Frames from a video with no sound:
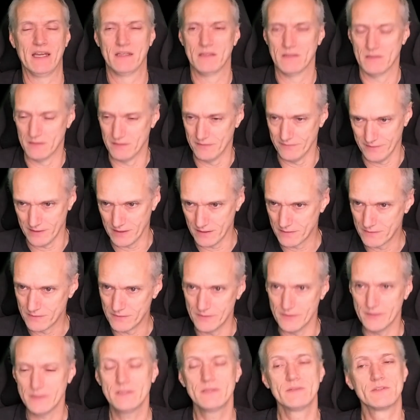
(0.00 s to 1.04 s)
of it,
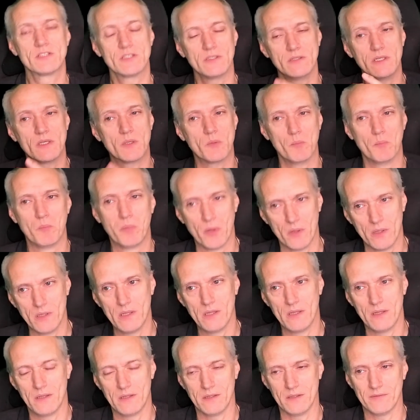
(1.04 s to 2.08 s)
right? So you can
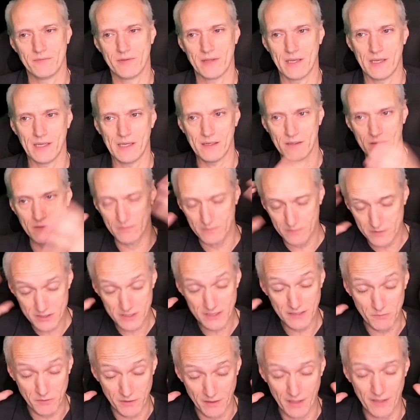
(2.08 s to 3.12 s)
pull all of that out,
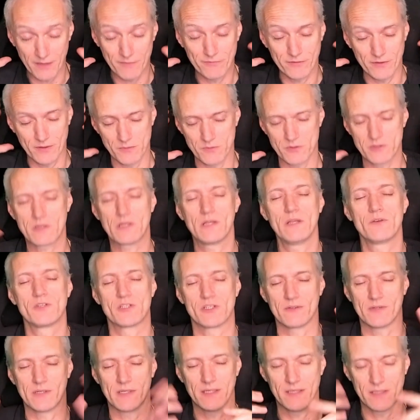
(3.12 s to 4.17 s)
sit with your headphones, close
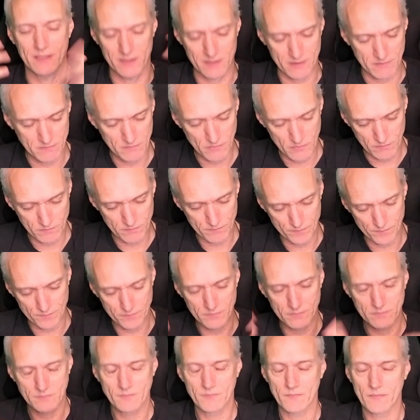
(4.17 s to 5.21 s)
your eyes,
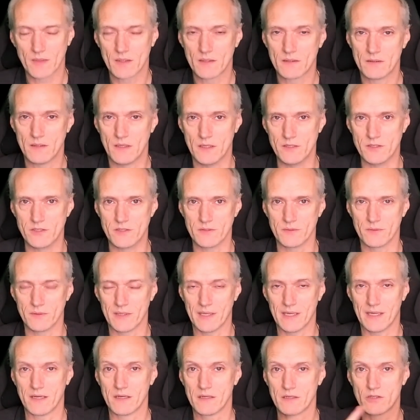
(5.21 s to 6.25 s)
and do
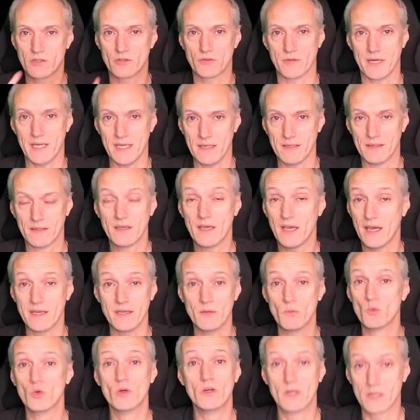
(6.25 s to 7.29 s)
that. Great. And it
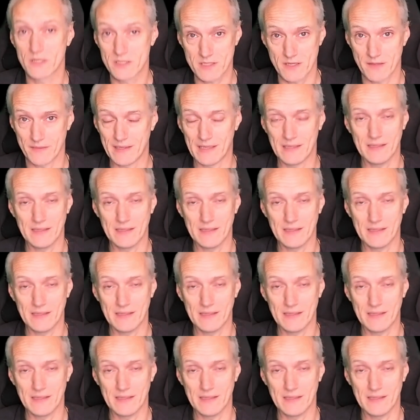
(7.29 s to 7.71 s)
works on that